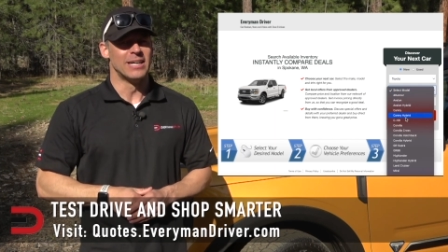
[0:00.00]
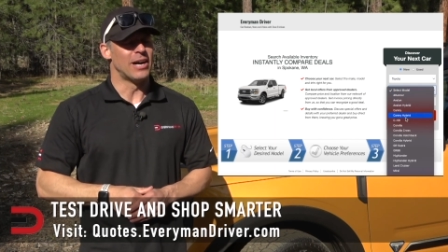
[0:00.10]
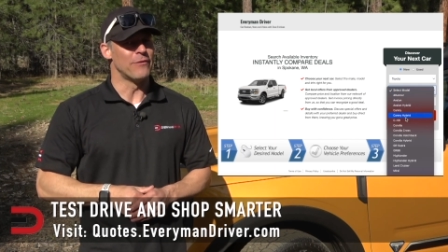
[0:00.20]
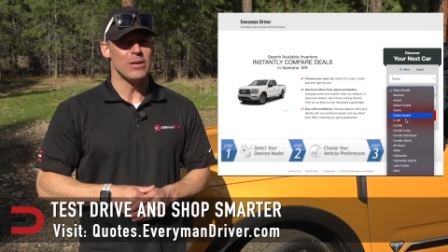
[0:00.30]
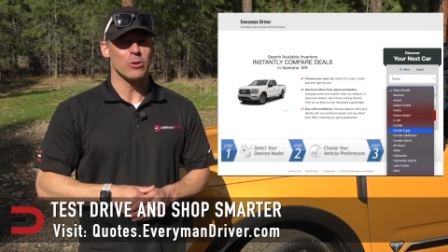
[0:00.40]

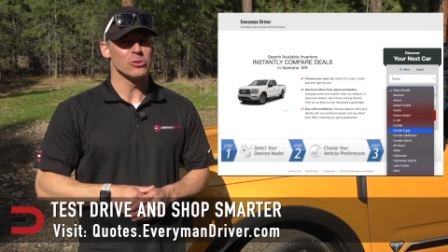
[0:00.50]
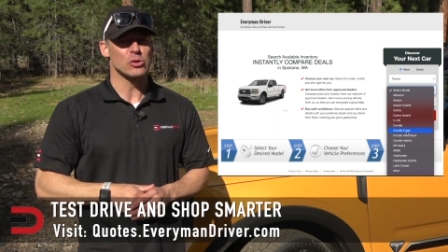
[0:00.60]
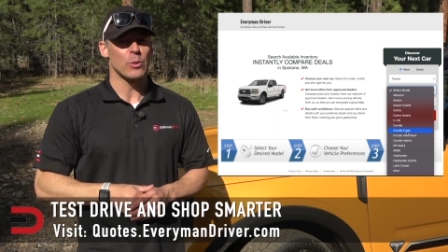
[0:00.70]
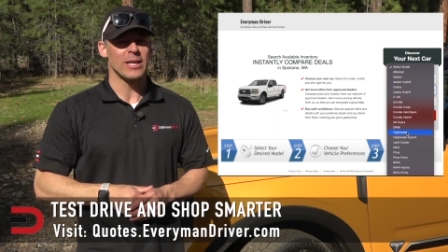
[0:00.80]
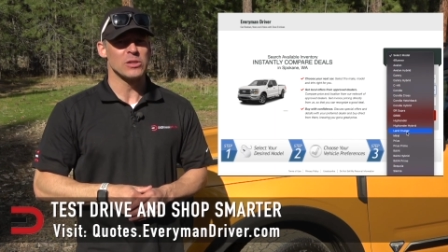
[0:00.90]
A vehicle's
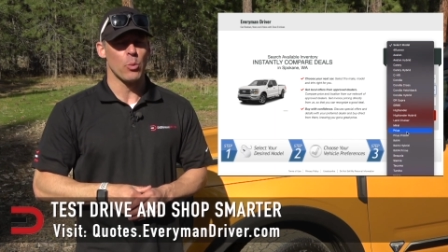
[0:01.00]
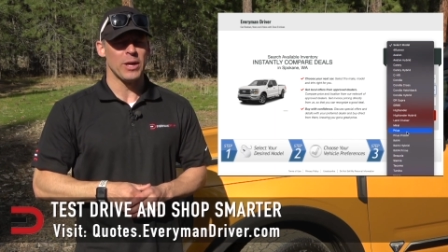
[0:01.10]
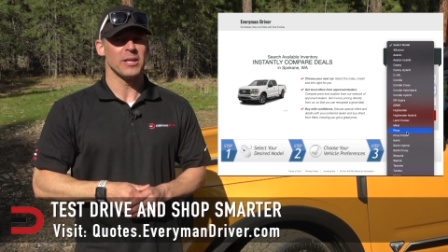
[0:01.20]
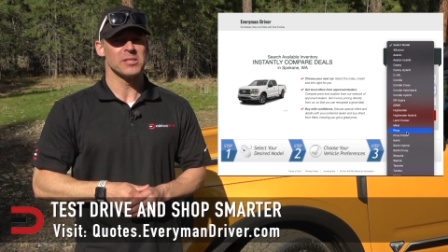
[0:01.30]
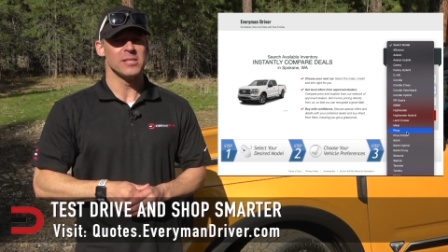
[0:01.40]
strengths and
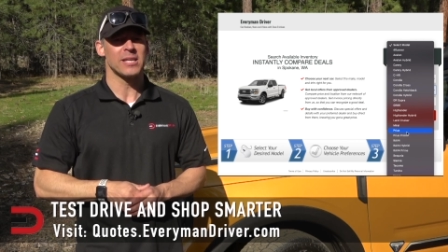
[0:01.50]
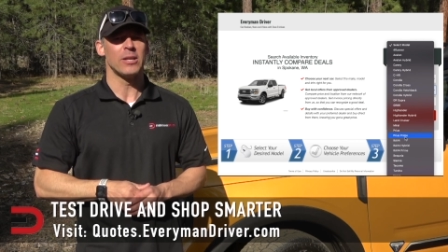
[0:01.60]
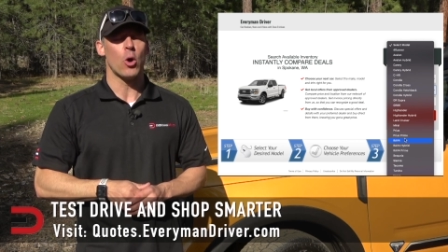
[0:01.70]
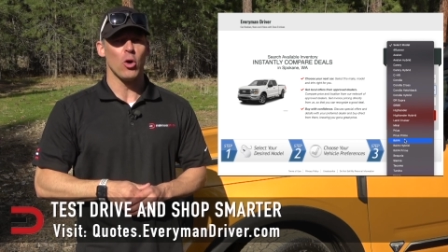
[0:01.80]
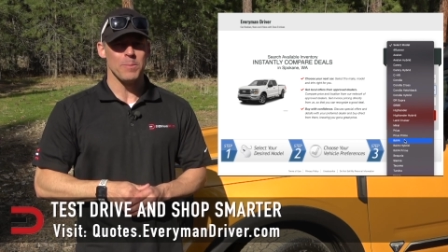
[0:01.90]
weaknesses can
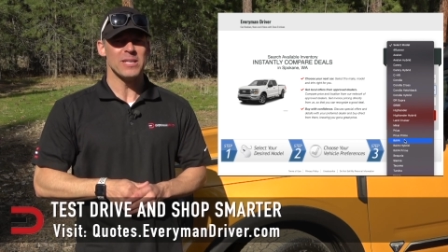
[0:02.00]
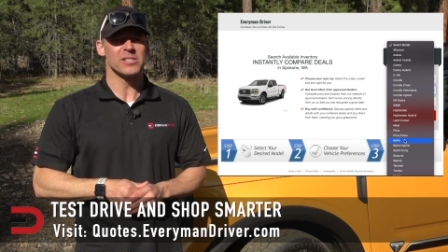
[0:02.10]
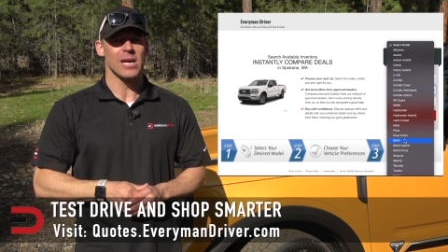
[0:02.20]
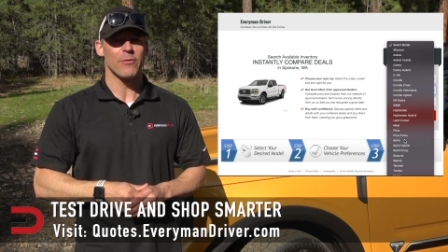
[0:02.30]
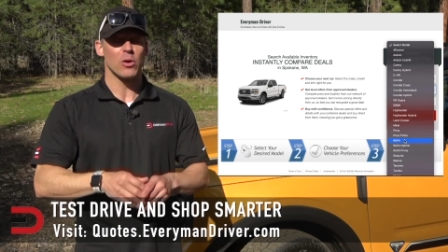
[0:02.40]
only be
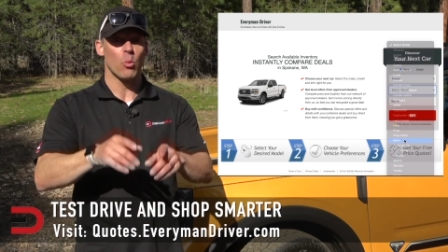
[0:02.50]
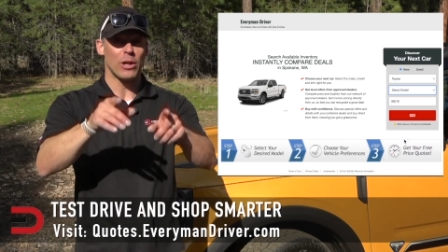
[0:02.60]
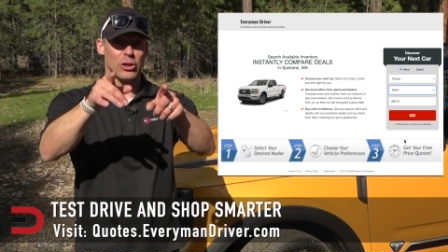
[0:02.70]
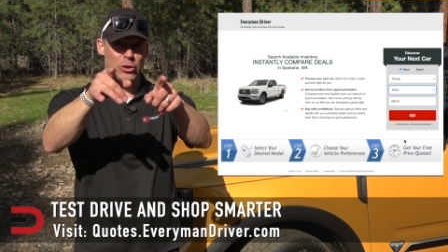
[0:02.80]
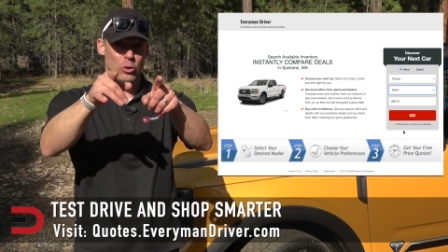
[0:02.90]
discovered
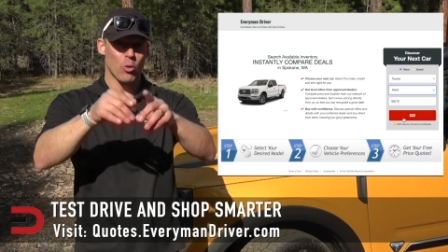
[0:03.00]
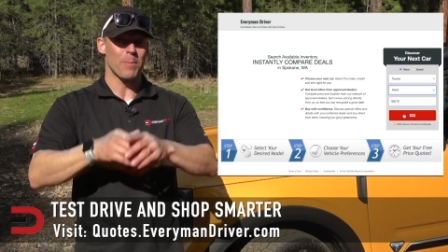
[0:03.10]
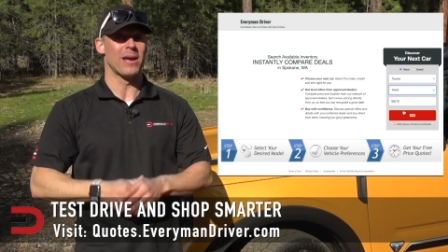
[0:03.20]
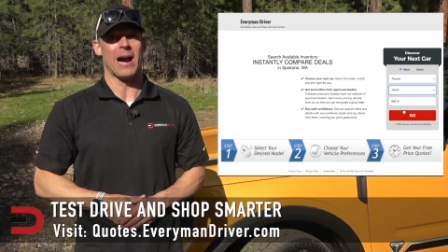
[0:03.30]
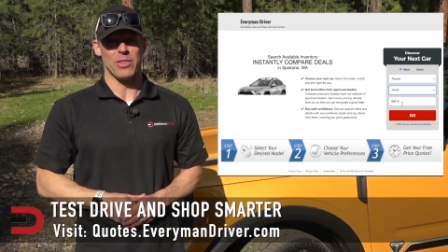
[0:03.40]
when you are
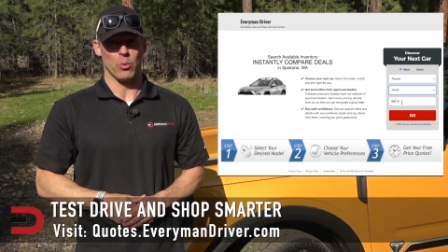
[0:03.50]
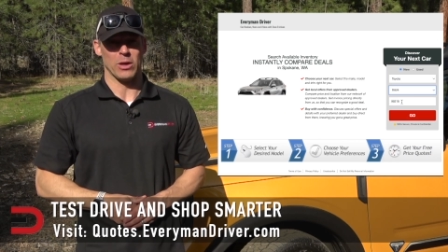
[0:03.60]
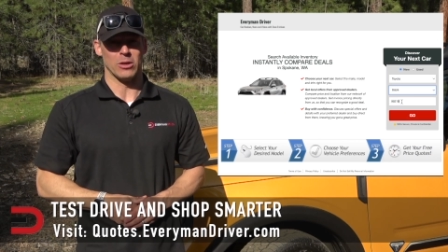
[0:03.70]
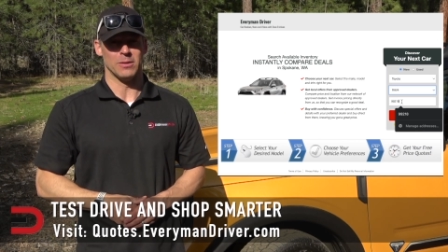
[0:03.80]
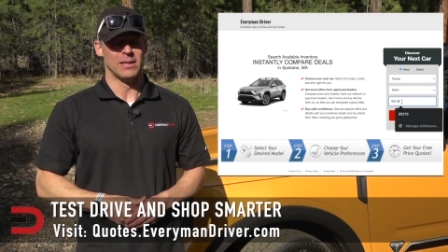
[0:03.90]
behind the
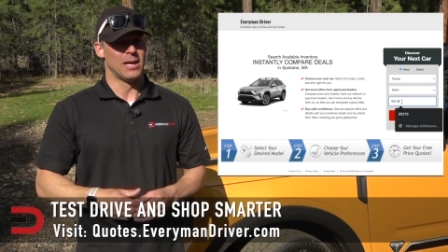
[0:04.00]
wheel.